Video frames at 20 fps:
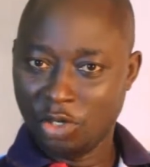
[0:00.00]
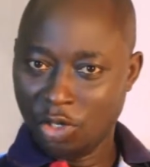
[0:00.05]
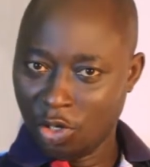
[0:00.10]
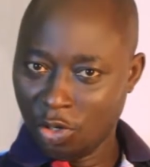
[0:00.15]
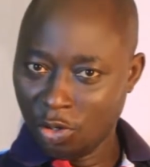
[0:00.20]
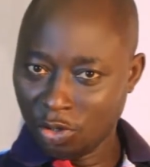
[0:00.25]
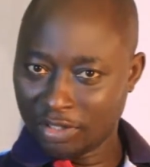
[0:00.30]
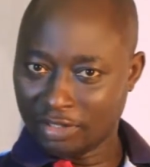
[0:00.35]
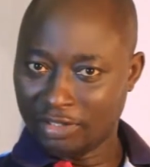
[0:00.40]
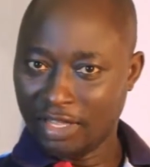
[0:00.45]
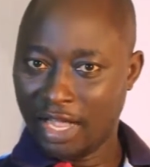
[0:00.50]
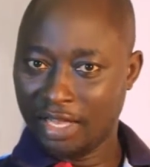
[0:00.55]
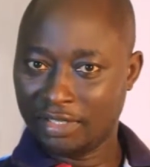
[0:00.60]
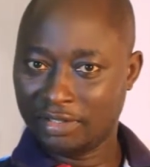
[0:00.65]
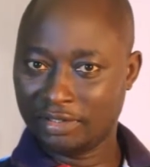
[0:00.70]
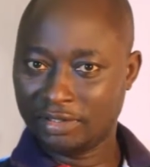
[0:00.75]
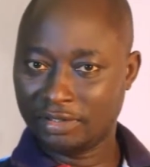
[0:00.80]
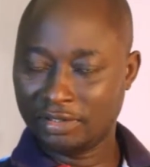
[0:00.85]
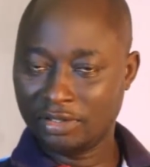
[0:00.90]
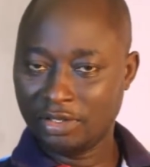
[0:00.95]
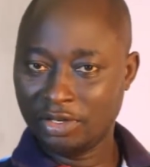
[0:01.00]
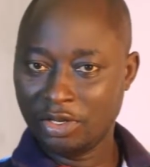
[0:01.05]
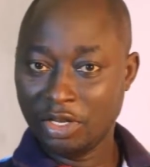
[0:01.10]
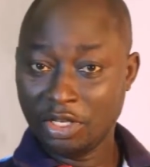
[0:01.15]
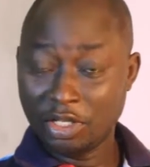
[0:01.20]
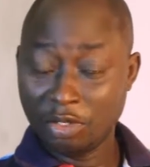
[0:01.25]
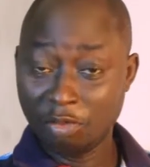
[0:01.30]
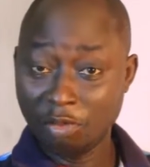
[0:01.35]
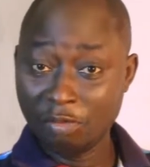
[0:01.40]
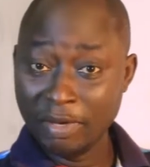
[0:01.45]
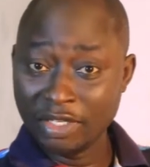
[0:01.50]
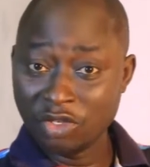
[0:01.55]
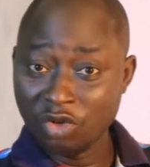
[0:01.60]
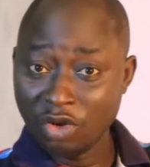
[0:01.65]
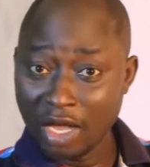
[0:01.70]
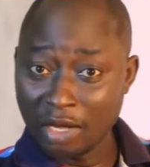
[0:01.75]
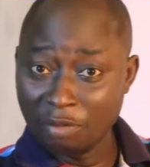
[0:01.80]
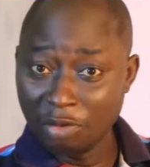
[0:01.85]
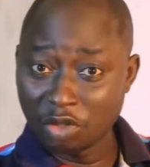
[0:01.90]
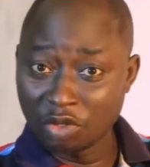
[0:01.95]
Note that. The
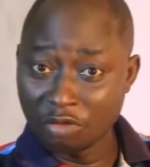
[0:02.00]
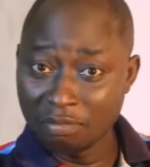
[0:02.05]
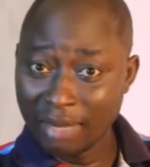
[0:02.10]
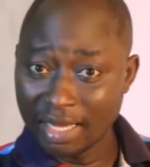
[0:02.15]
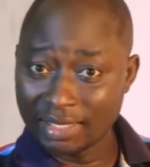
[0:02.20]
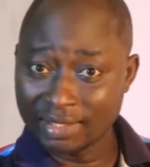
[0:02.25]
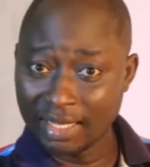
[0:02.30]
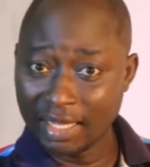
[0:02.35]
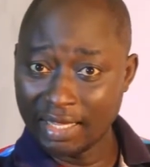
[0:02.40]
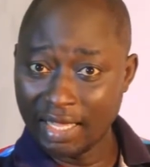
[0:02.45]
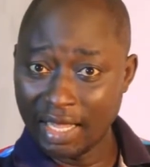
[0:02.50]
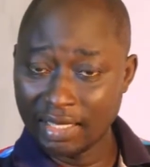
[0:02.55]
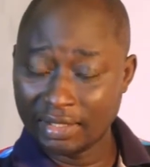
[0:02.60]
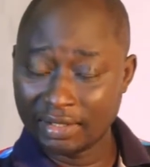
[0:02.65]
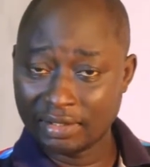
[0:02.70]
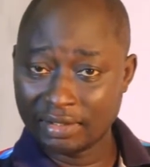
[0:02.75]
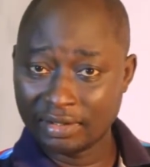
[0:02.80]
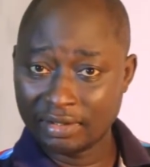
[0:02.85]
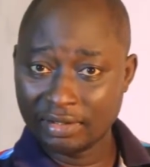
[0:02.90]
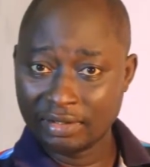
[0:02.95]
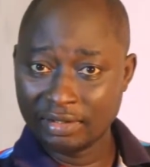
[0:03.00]
moment you are able to master that